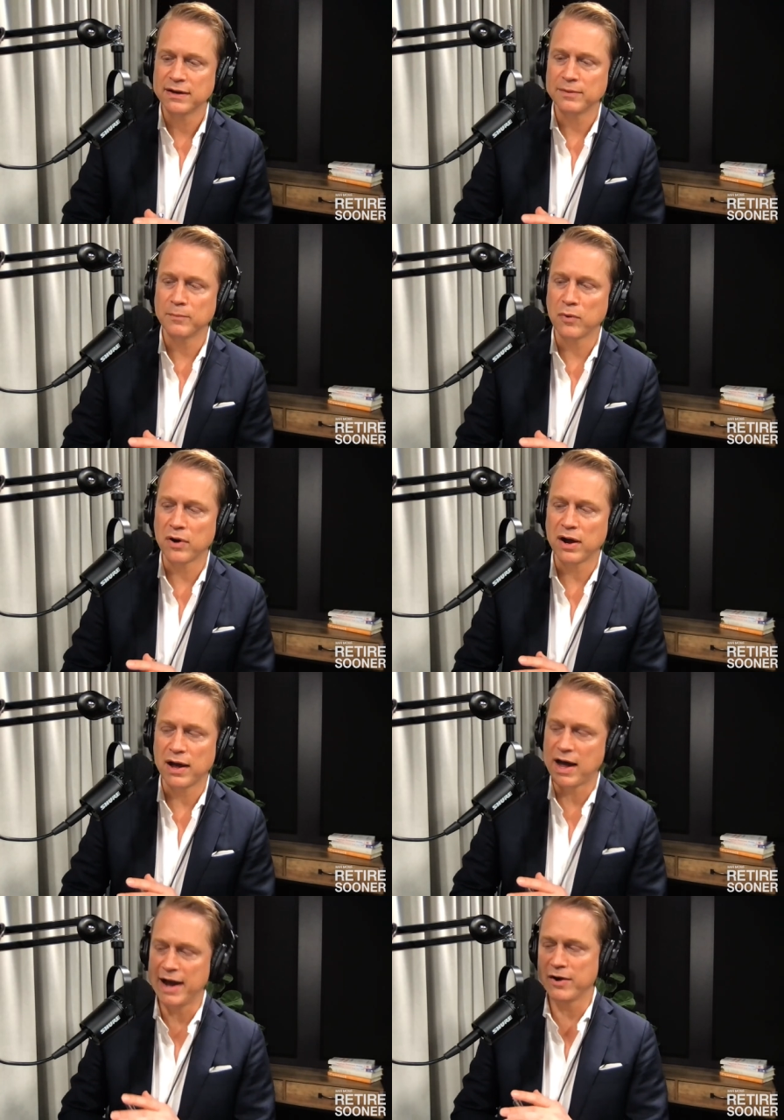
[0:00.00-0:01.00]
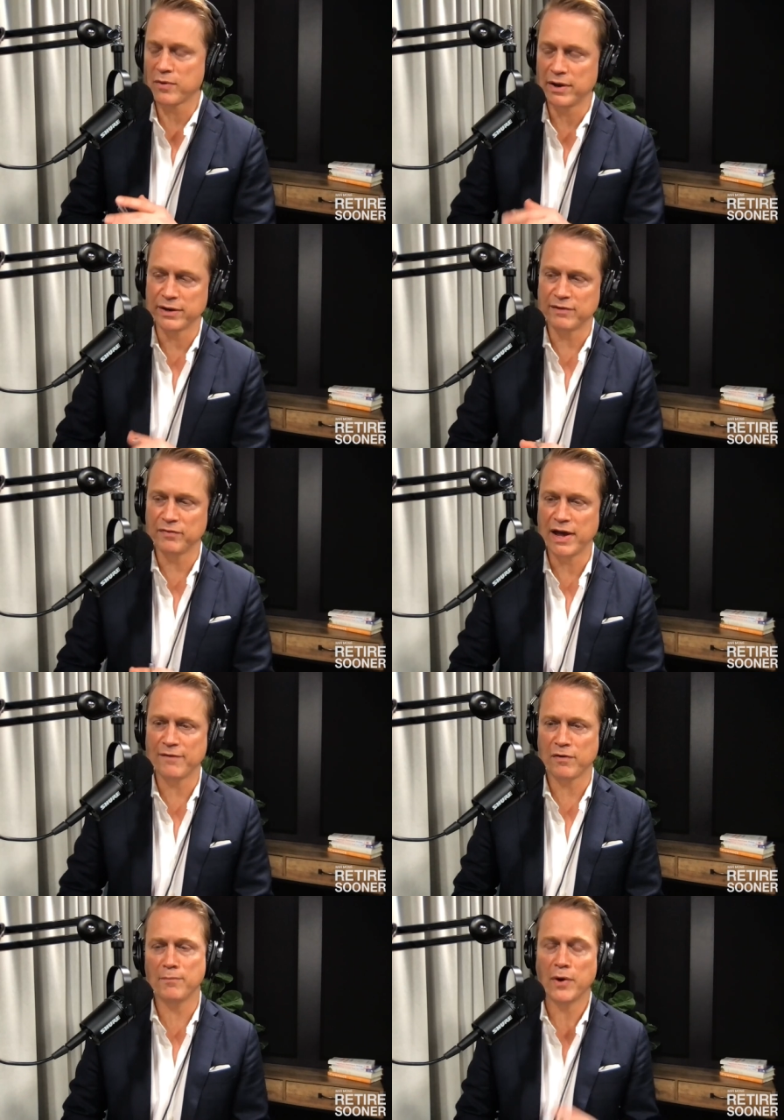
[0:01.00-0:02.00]
more higher quality of
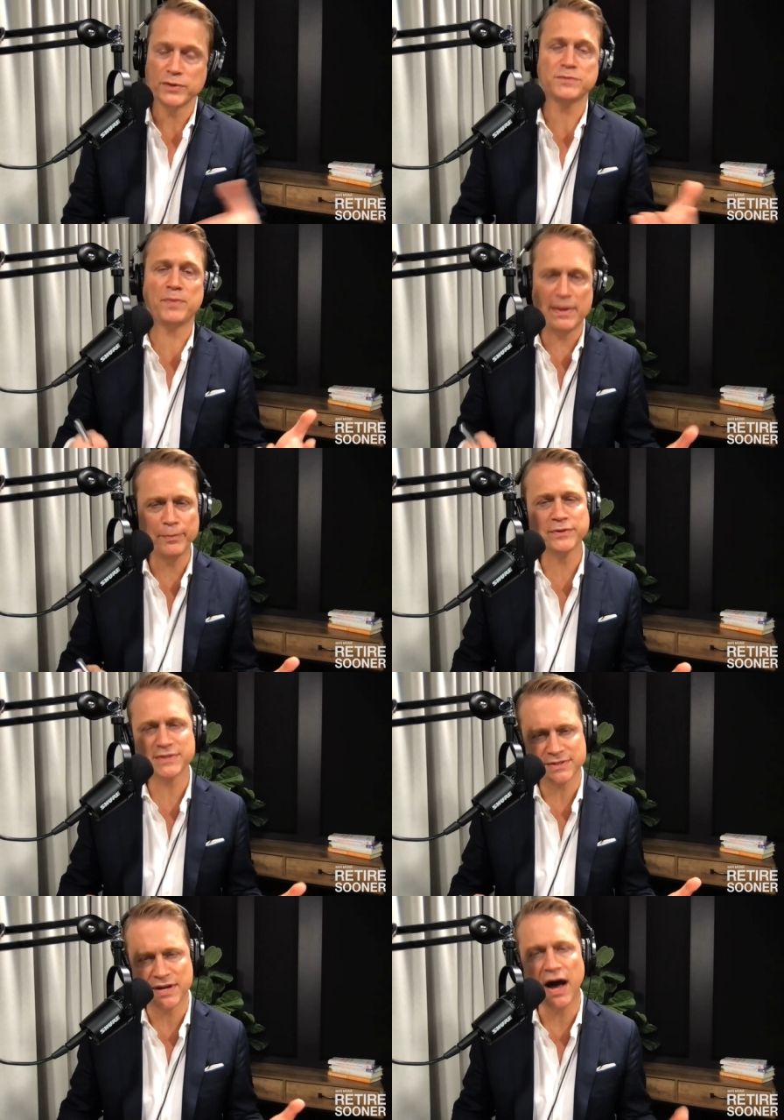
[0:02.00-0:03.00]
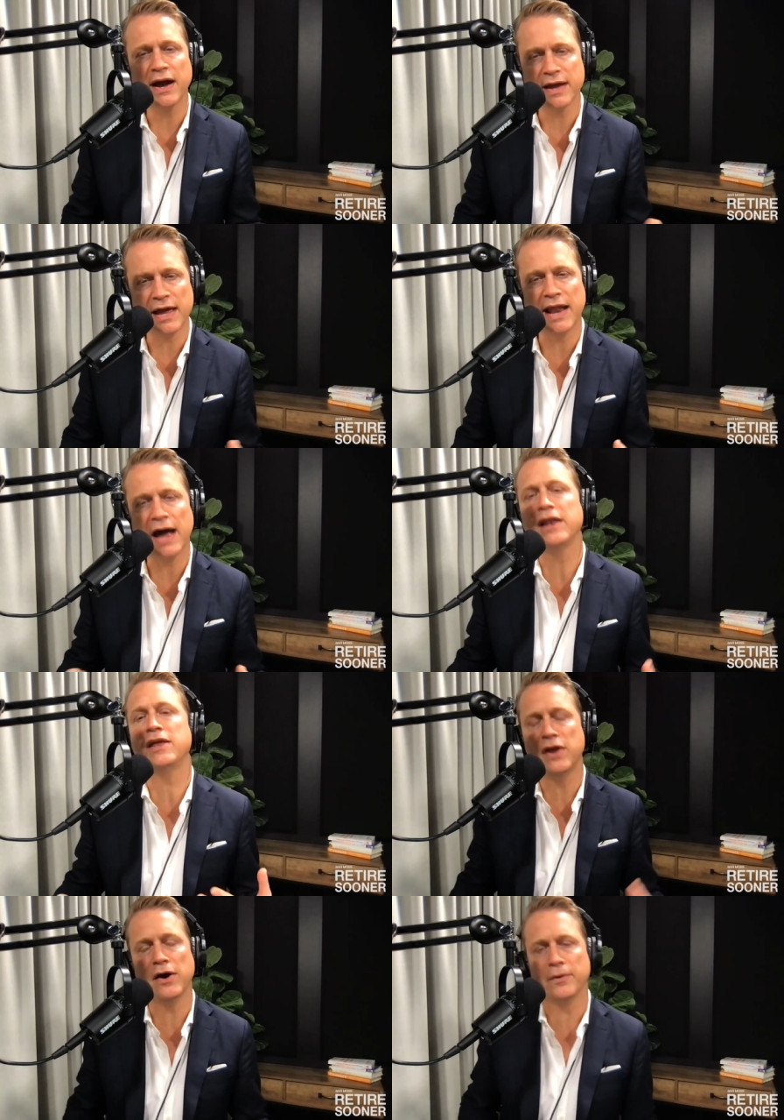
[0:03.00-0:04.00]
life, are most people stuck? And how do
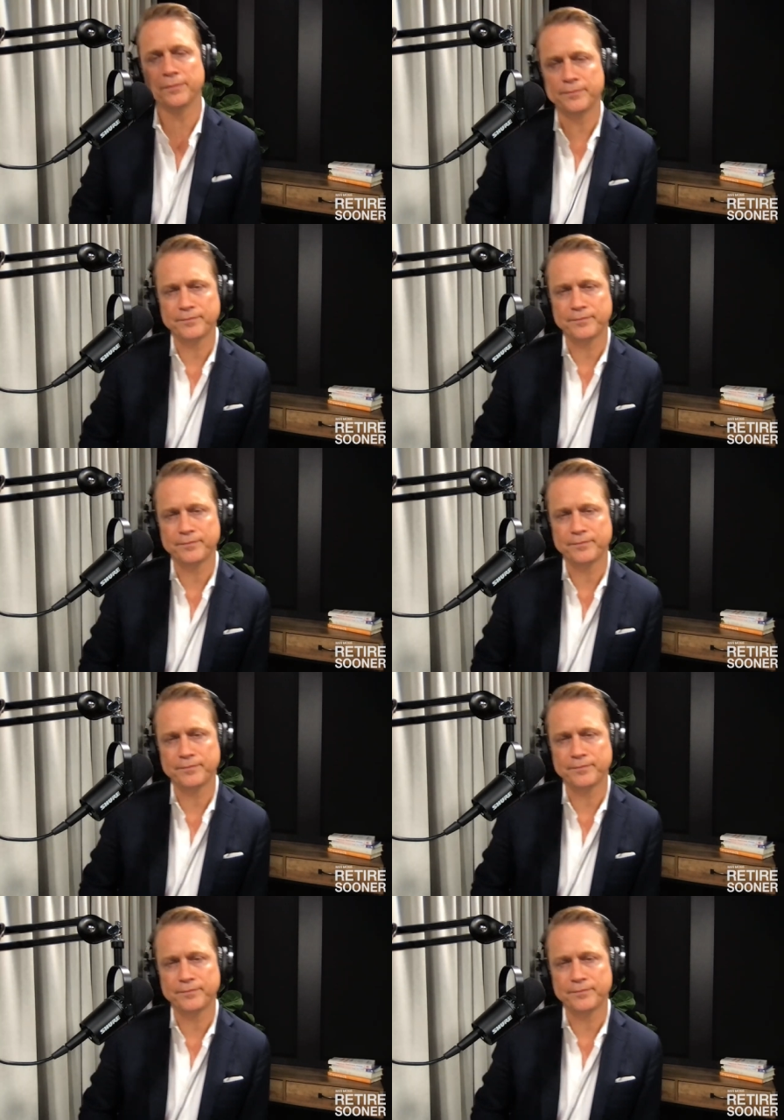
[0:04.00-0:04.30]
you know?